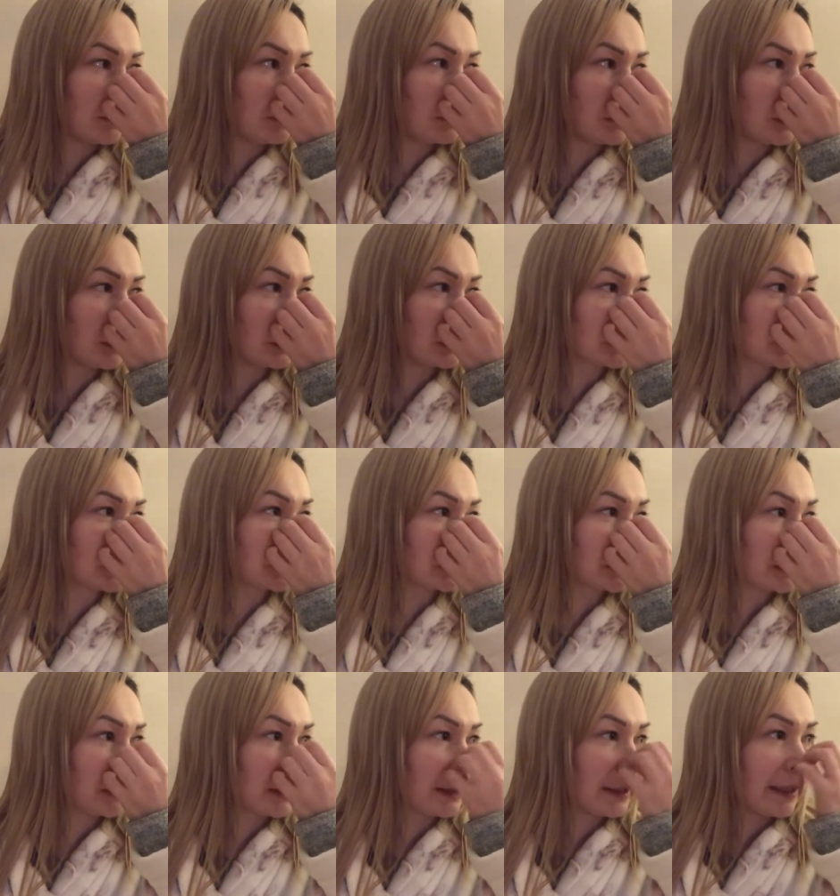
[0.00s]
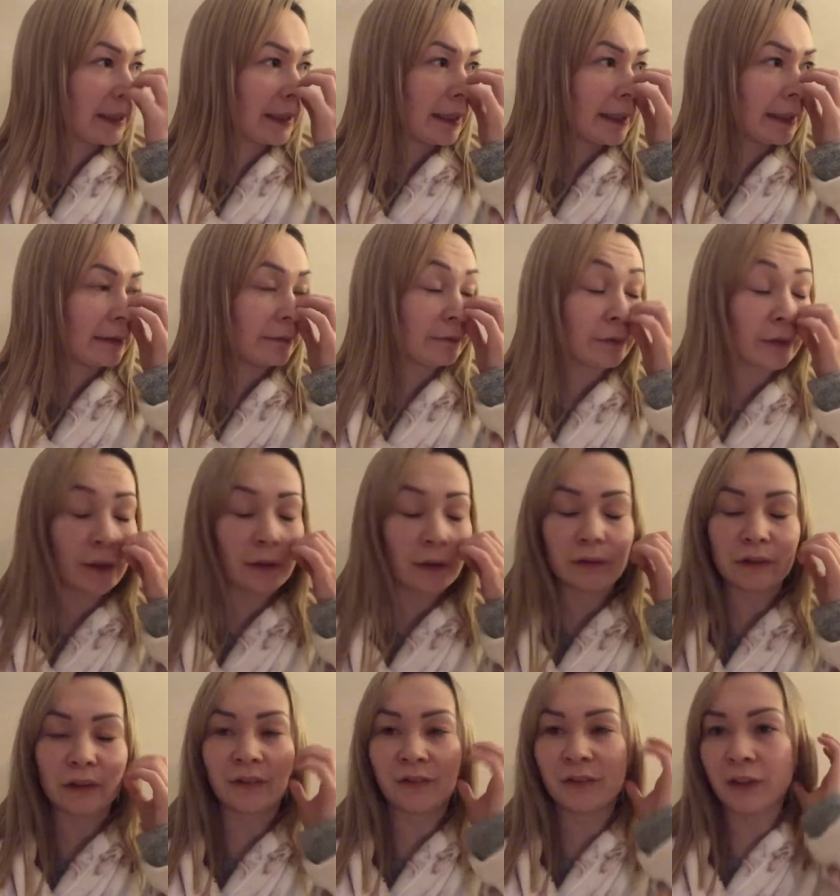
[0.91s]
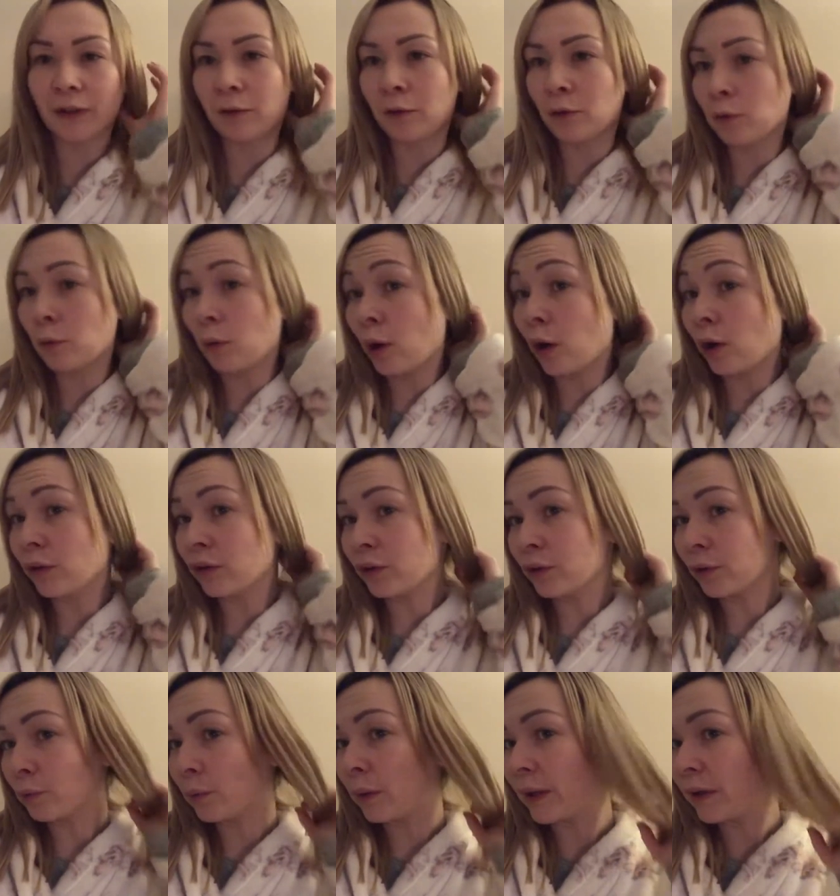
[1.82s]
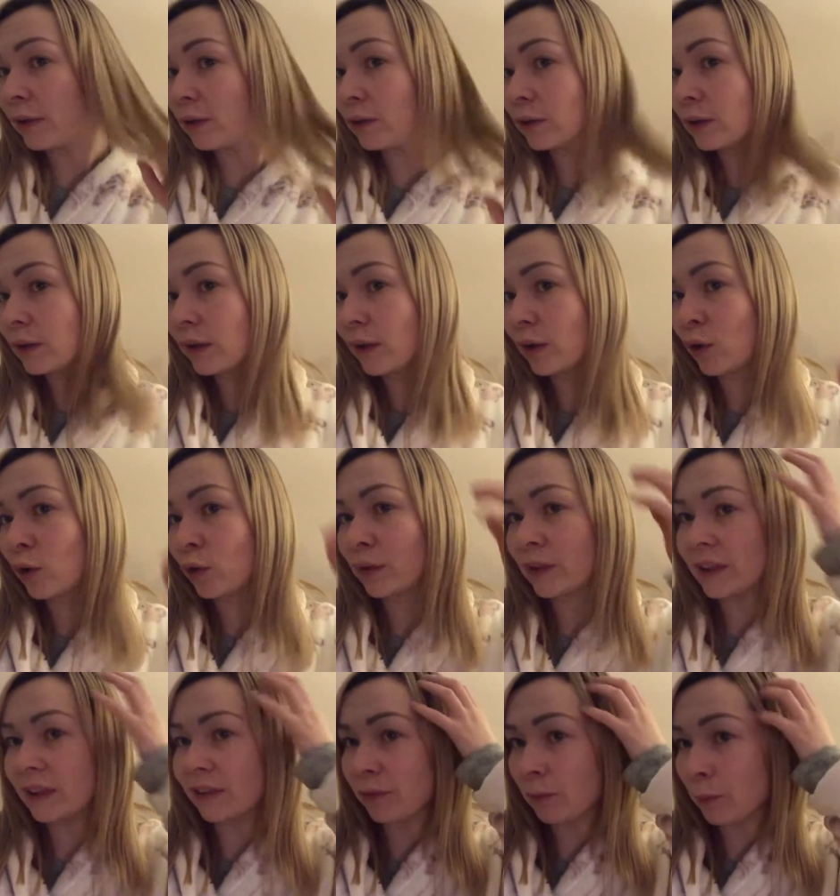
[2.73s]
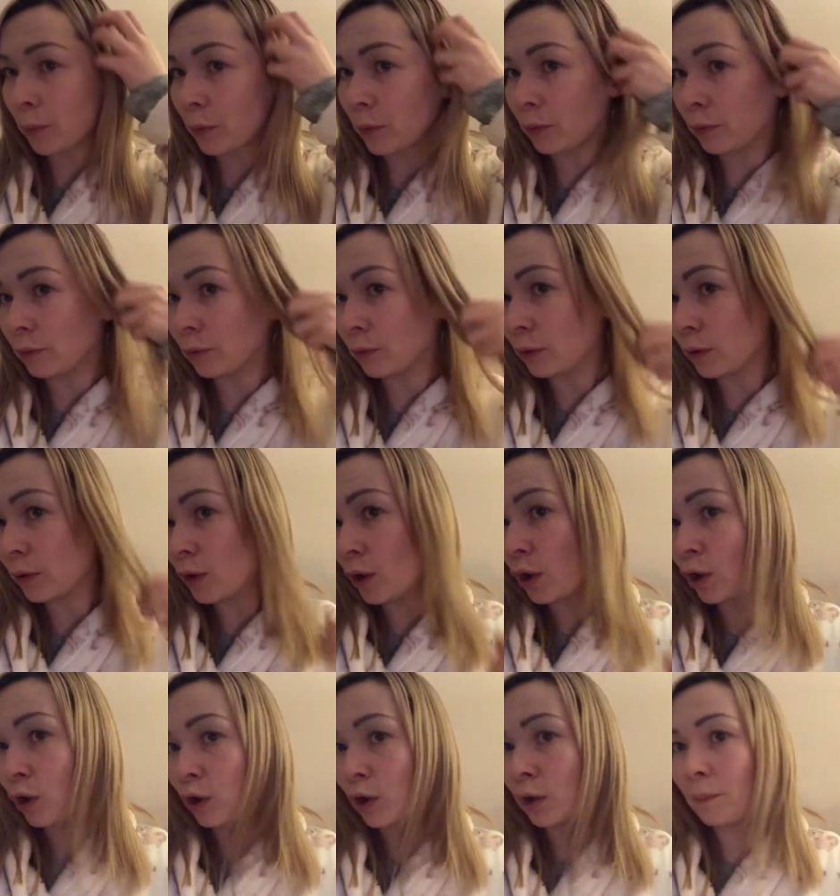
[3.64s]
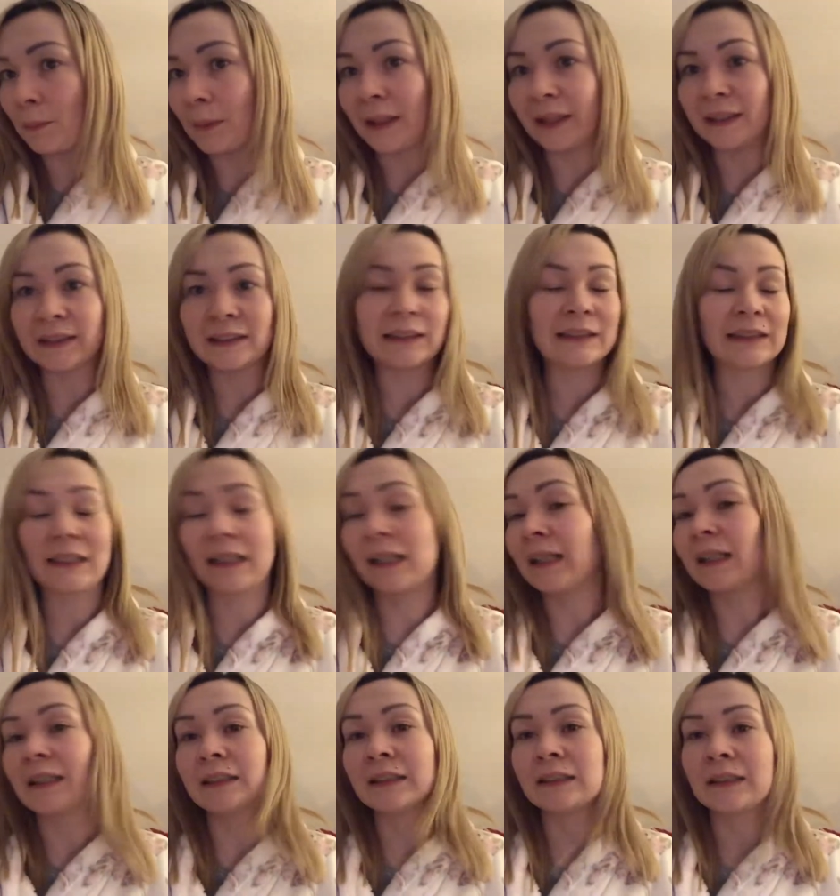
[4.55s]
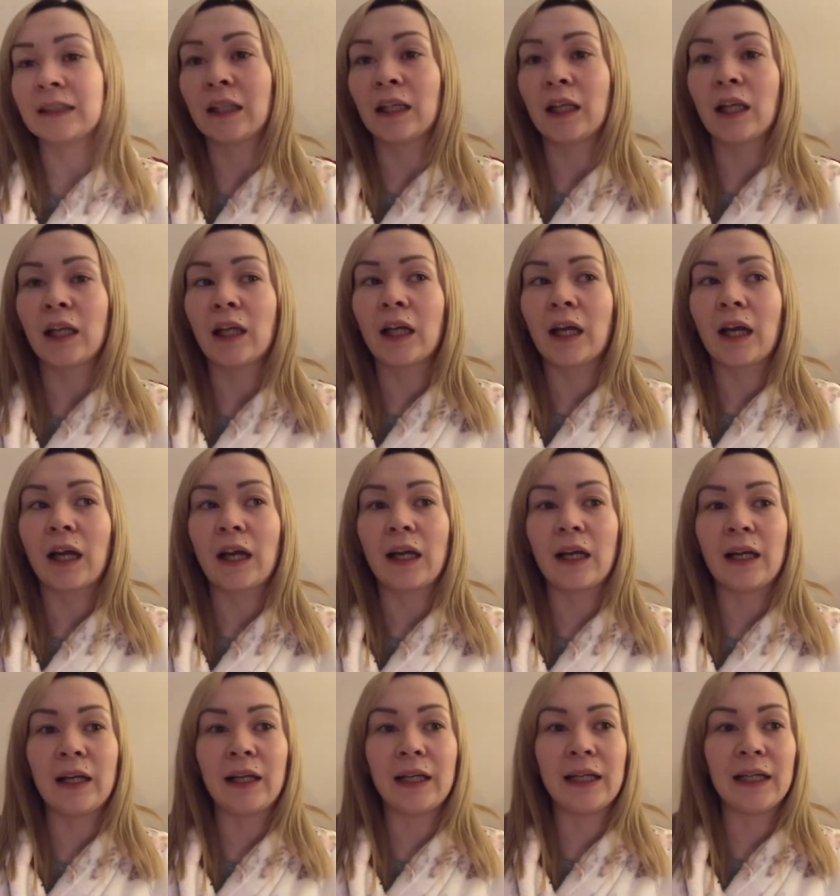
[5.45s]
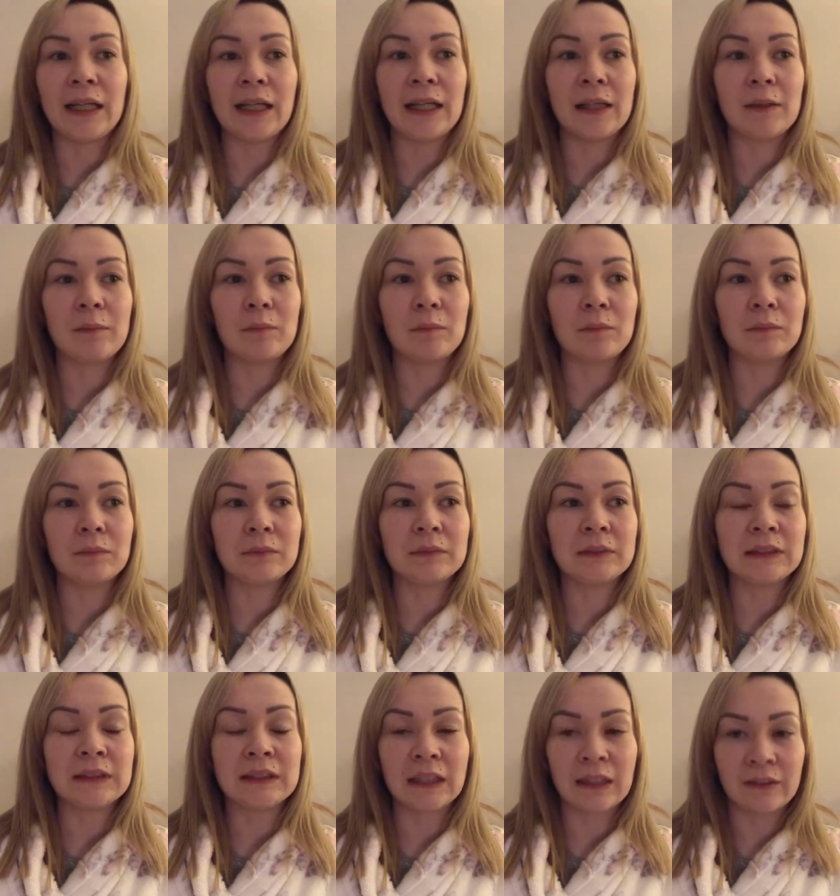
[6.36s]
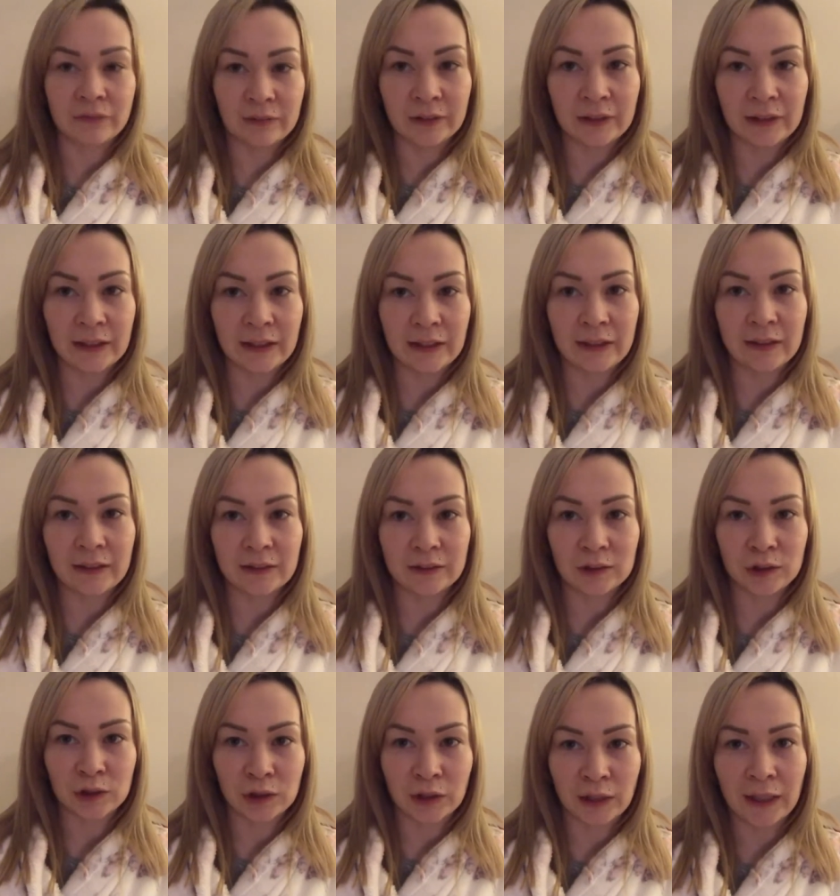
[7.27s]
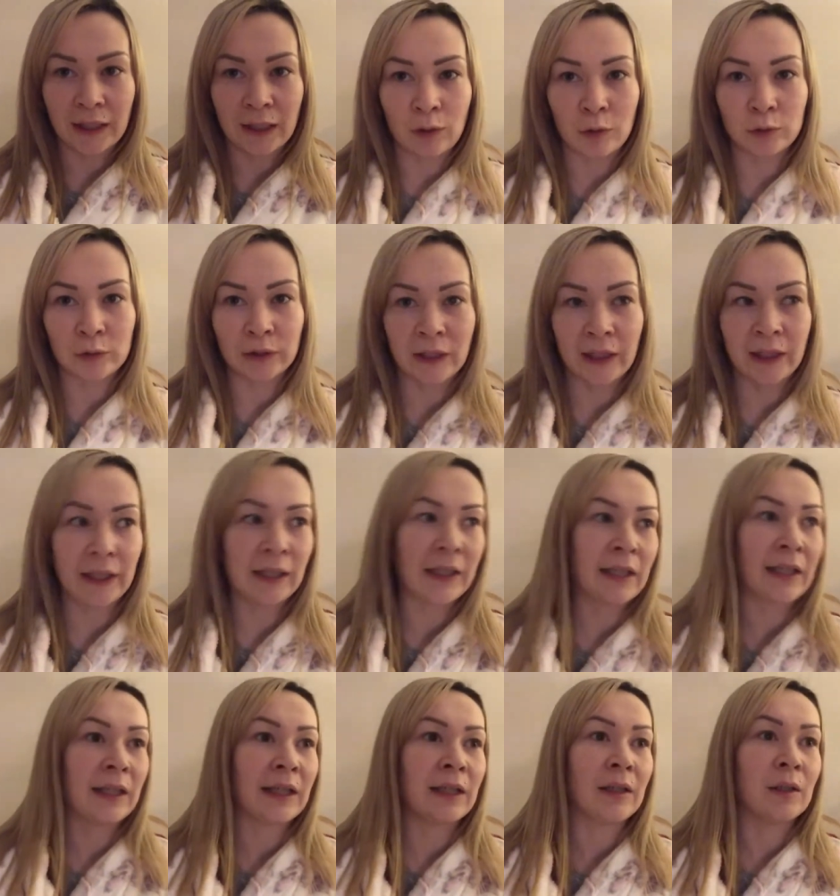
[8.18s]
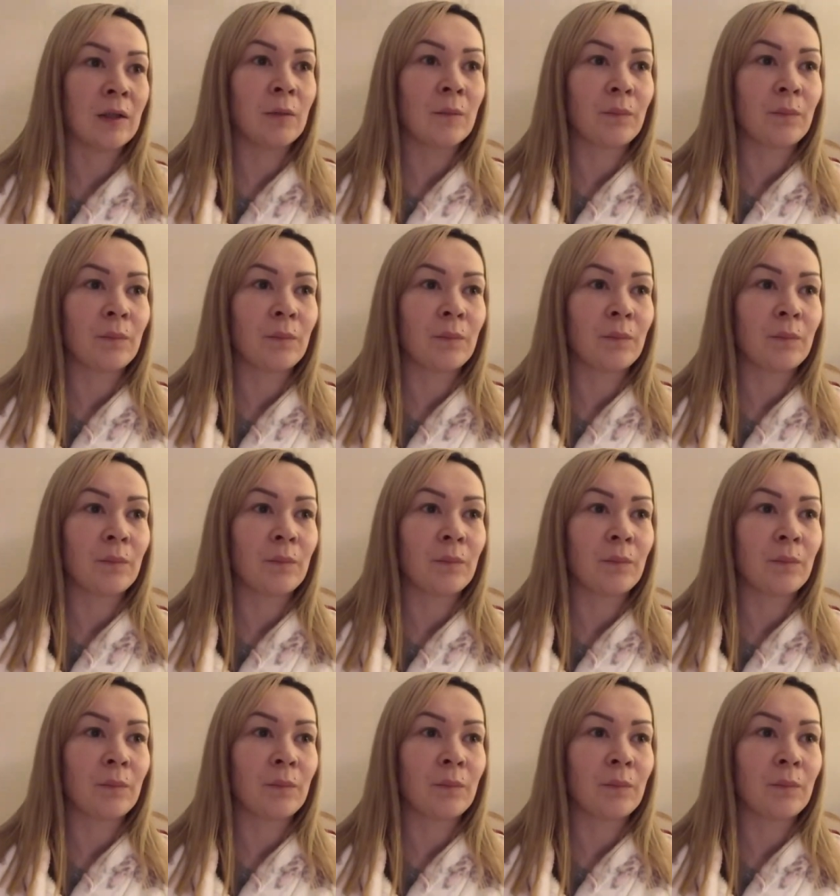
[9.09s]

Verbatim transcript: But for those of you who are on the Wirral or in Liverpool or Merseyside, um, definitely check out her